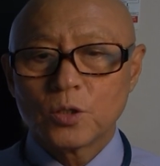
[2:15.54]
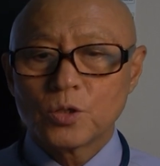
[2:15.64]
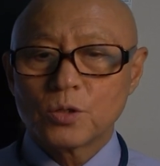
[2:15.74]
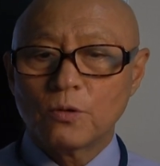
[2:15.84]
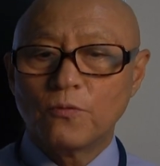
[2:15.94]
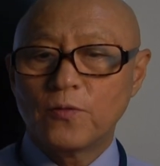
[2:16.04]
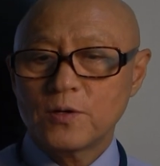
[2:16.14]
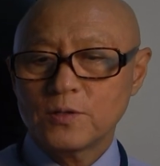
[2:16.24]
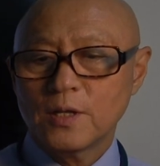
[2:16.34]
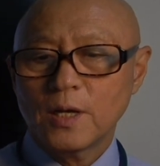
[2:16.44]
So
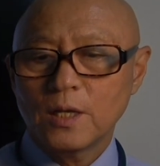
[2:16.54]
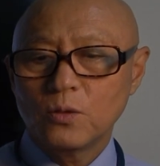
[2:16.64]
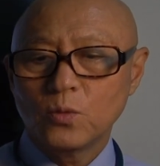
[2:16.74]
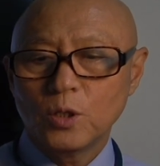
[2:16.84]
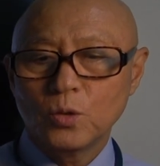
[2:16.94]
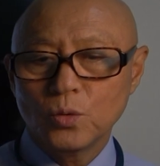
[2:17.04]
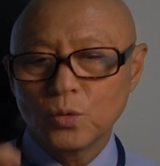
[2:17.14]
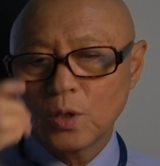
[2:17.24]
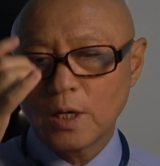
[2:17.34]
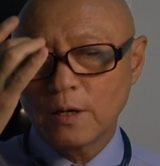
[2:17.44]
first aid we do
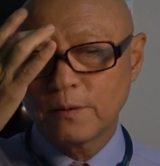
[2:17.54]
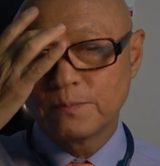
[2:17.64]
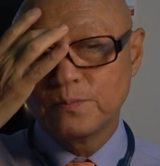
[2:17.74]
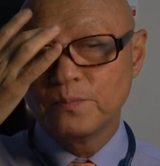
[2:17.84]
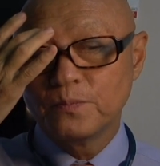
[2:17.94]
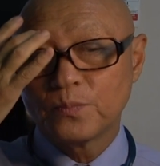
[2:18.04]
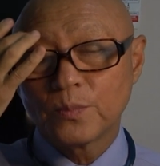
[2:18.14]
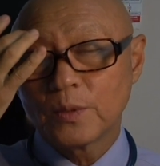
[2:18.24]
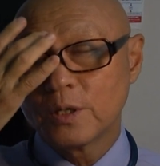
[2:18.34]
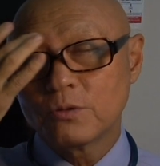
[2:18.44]
100%
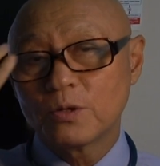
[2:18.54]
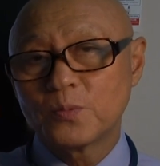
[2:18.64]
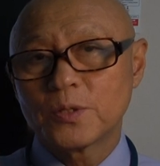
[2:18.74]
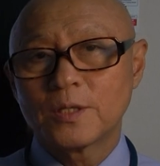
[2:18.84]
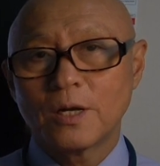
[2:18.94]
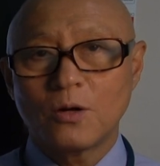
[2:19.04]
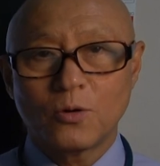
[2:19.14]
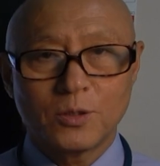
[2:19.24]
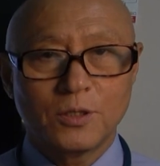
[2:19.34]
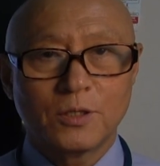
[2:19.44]
uh,
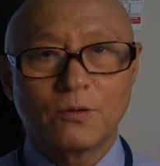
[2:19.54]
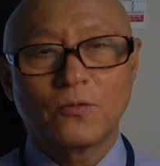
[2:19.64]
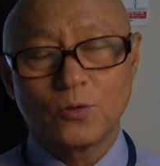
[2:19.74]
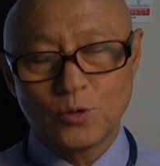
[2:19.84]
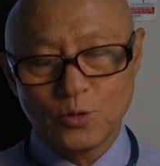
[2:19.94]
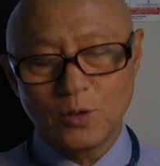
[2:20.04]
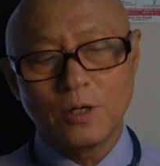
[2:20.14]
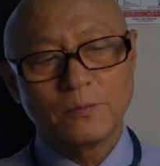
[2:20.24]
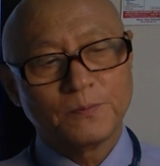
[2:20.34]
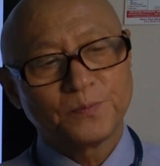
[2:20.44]
oxygen for
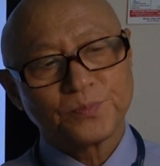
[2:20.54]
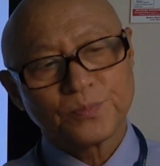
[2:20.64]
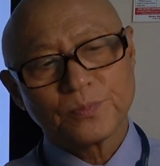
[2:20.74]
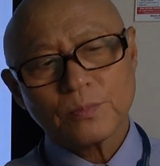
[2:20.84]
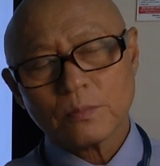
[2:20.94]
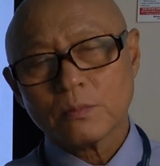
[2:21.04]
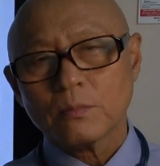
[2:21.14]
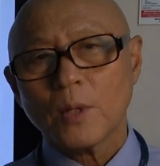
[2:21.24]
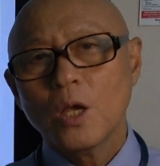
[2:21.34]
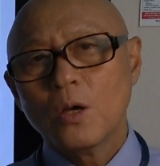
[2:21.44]
sure.
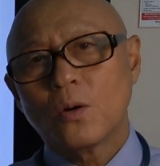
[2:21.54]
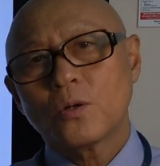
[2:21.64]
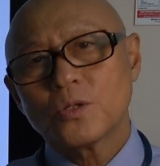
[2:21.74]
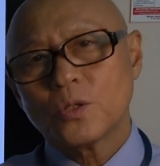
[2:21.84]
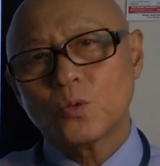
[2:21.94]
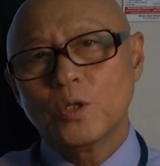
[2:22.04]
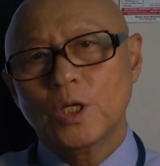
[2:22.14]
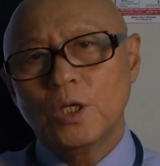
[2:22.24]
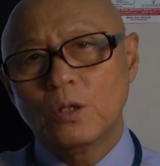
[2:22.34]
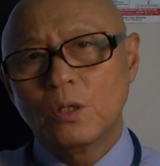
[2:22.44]
Also
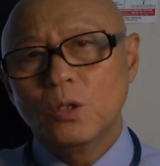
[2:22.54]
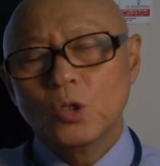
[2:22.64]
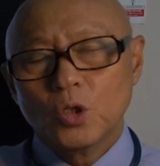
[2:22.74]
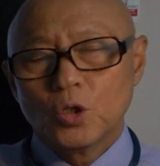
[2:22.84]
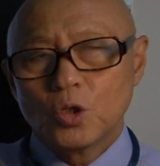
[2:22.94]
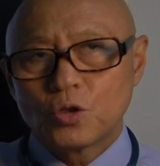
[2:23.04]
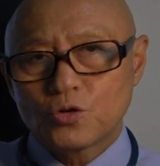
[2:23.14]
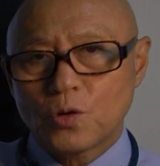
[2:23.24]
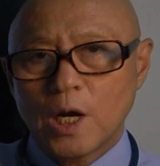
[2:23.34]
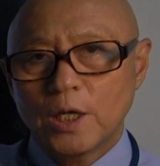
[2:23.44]
we
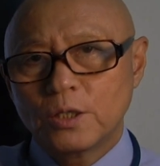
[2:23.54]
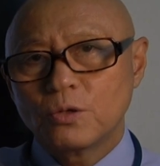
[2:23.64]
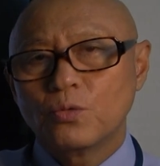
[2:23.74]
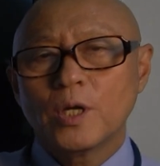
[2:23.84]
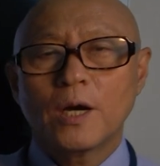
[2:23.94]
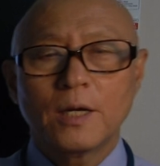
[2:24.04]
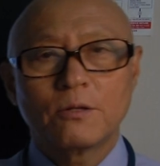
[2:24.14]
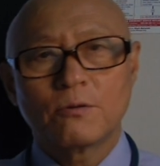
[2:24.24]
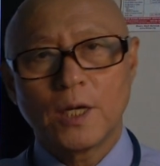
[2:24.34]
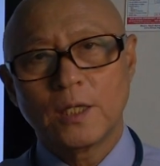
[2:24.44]
try to
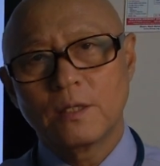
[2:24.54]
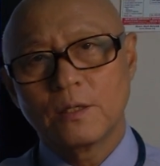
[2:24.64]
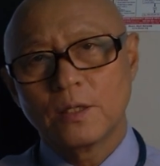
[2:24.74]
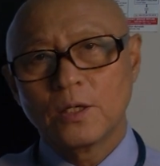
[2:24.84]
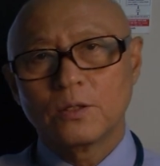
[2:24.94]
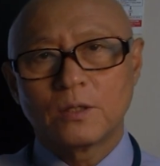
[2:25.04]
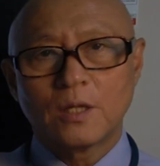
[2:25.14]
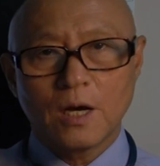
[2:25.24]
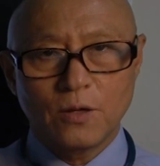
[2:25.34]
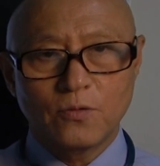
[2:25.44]
rehydrate the
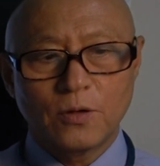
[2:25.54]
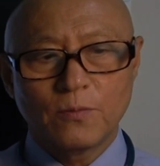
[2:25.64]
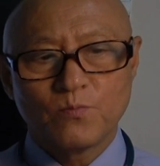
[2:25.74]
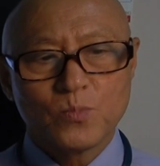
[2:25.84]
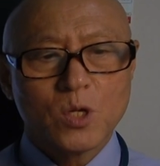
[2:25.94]
diver.